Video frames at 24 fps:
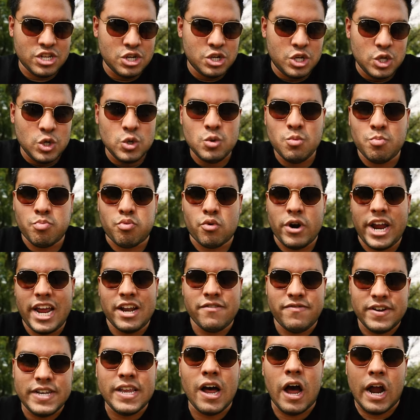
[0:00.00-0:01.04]
to do
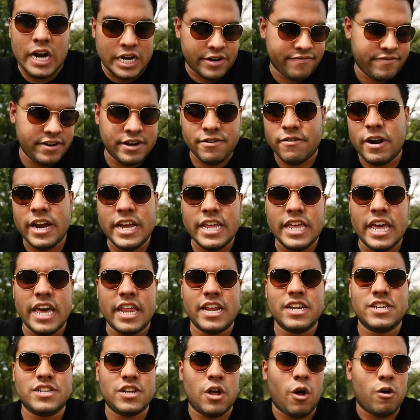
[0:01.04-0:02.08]
brand photography, right?
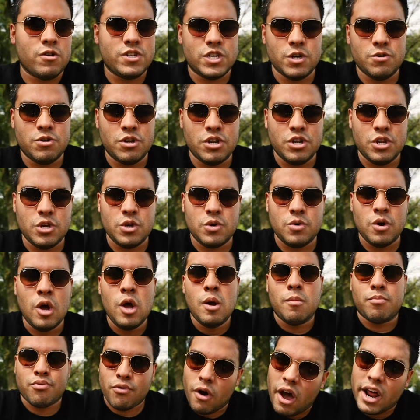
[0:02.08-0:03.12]
And it's also to do
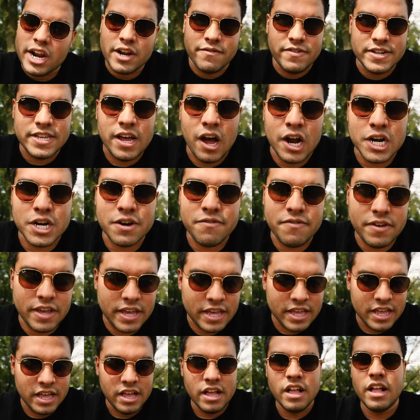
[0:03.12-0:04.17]
product
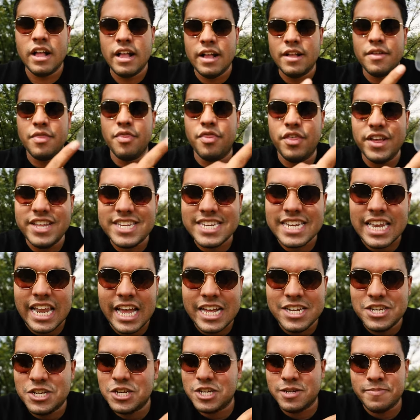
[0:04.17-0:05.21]
photography. This
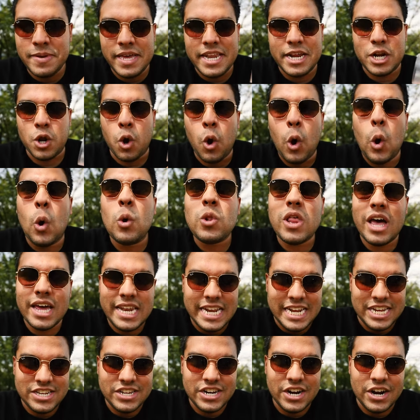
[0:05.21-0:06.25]
lens just made it a whole
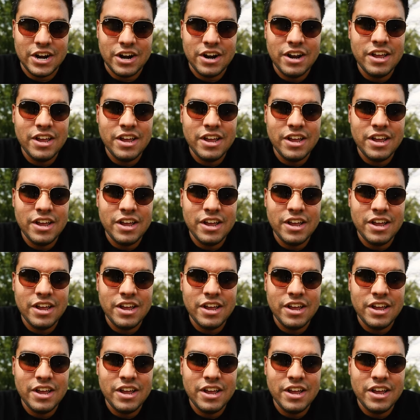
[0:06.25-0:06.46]
lot easier.